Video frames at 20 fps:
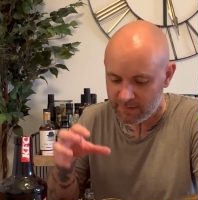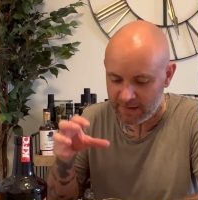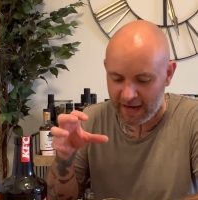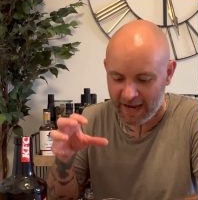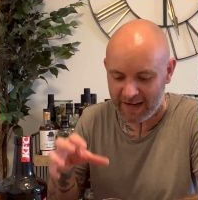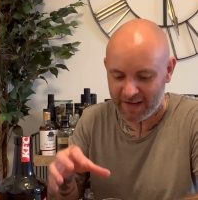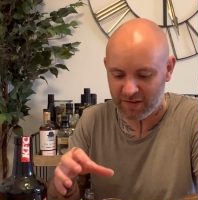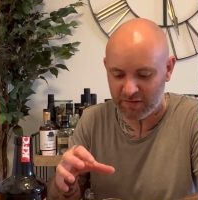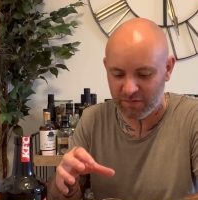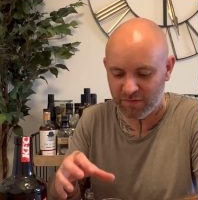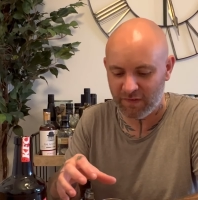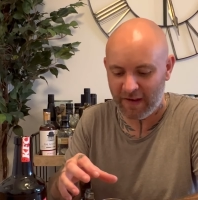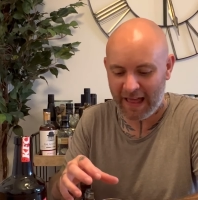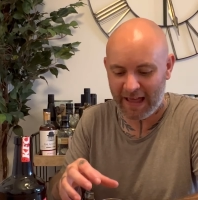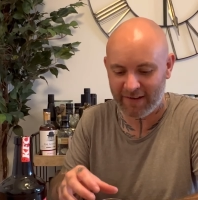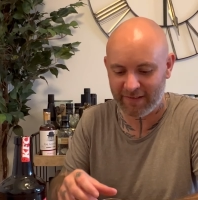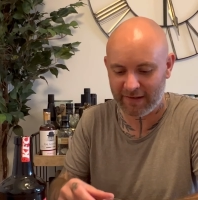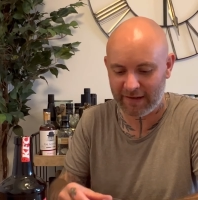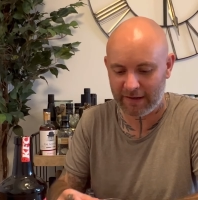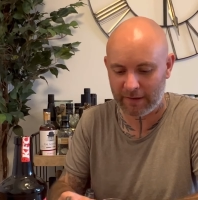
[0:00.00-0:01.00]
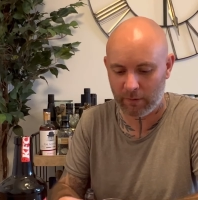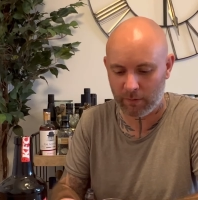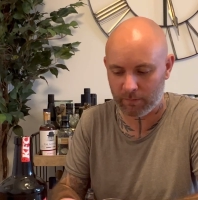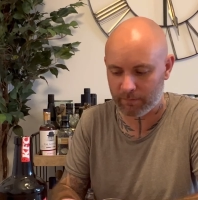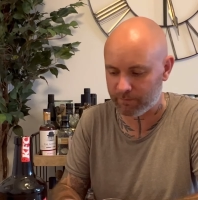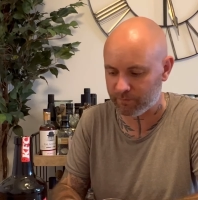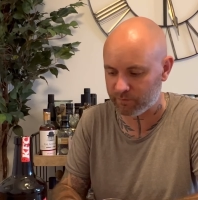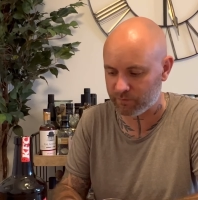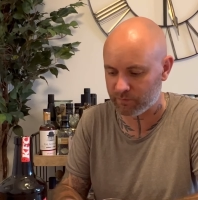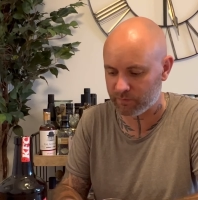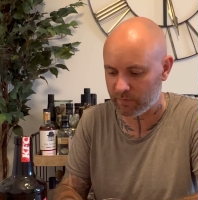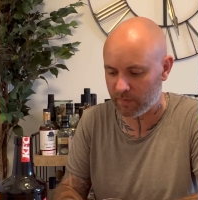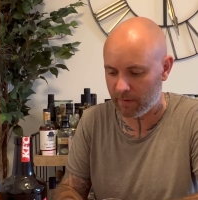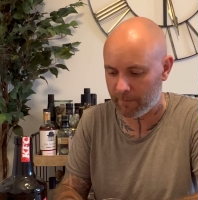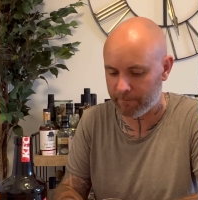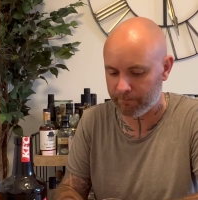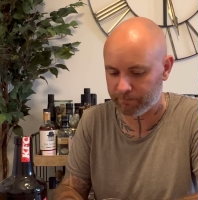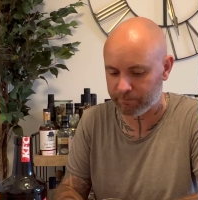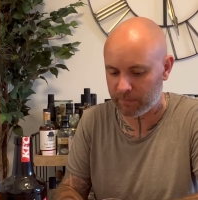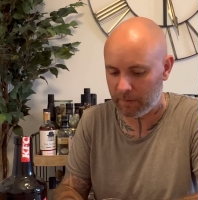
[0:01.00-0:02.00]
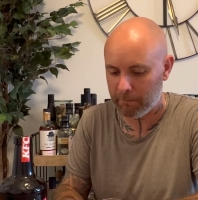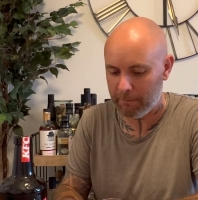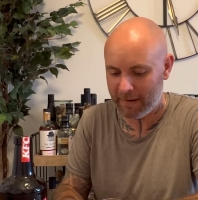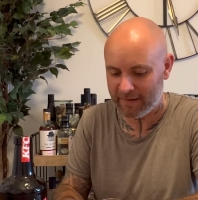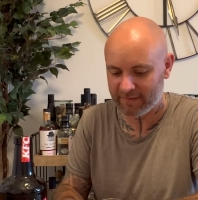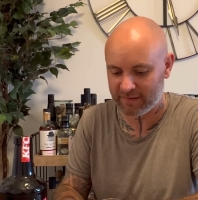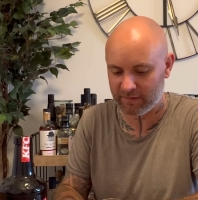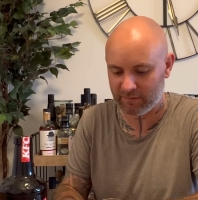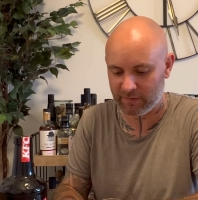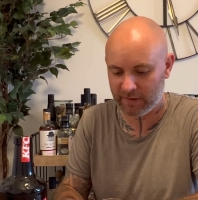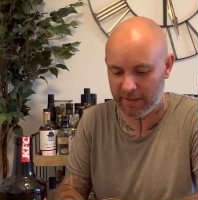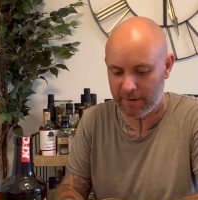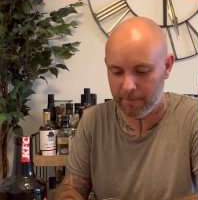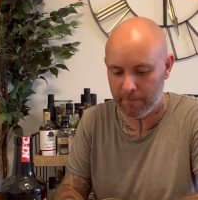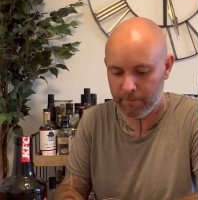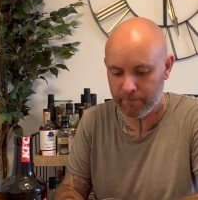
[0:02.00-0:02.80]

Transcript: And it's flattened it massively.